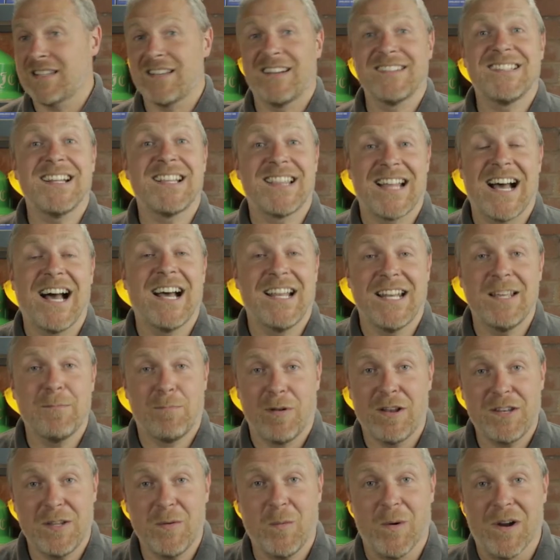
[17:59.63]
"I did that and it
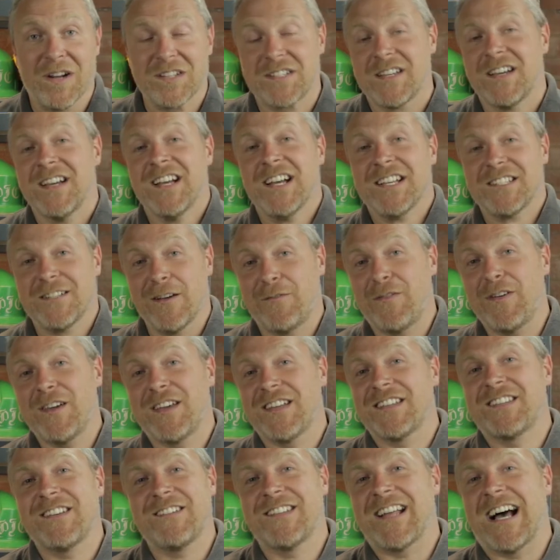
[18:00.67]
bloody worked." So if you
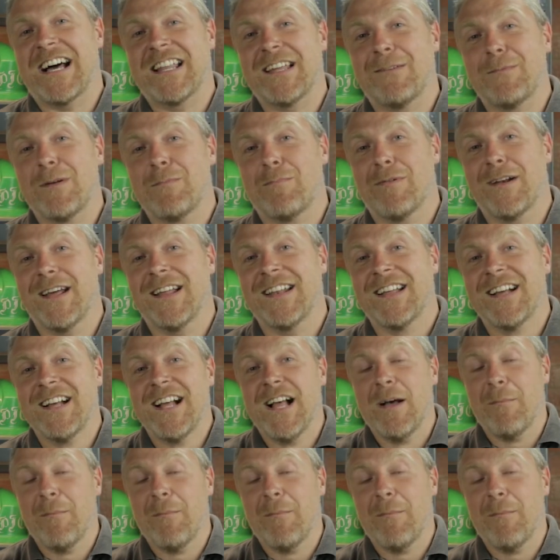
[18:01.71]
could do that, that'd be brilliant.